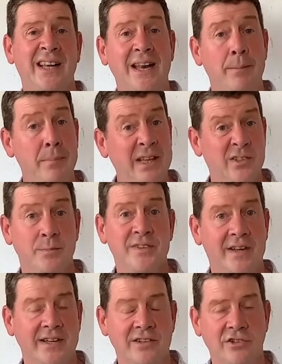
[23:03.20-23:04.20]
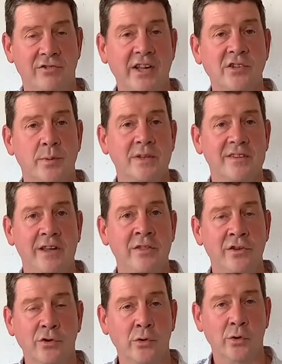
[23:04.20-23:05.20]
kind of medium-sized arrangements in
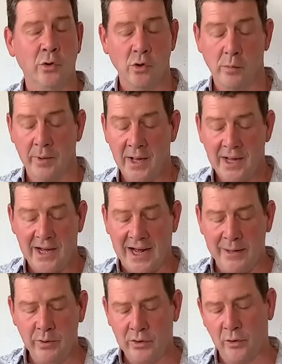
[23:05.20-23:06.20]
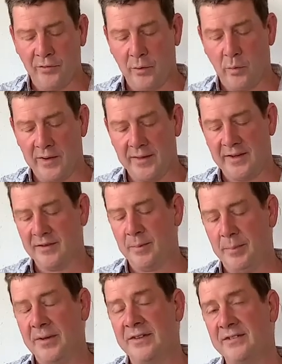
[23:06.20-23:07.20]
their own home, I would go for one that's
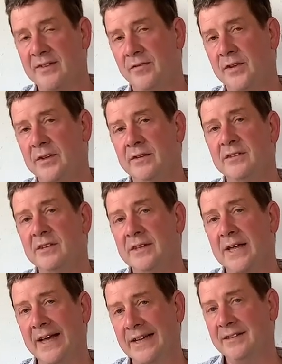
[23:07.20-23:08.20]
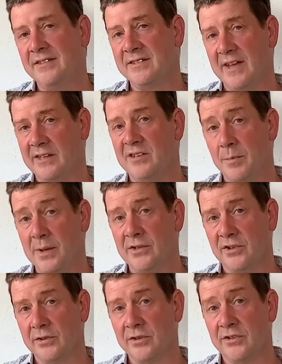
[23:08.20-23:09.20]
maybe seven to nine
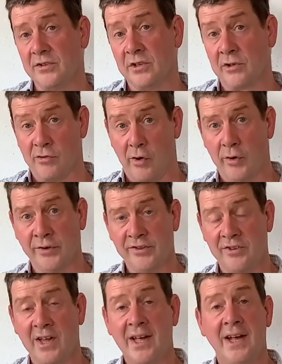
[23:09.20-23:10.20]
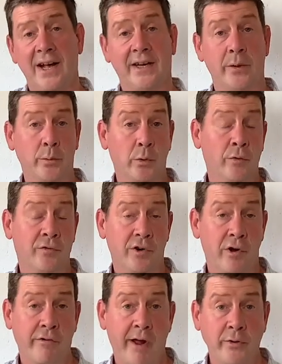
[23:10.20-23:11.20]
centimetres across, and I would go
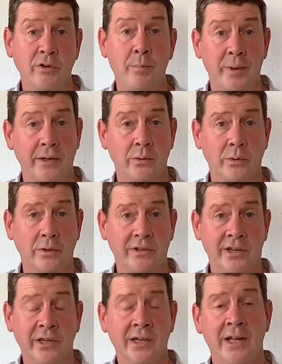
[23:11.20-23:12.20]
for a round pin holder.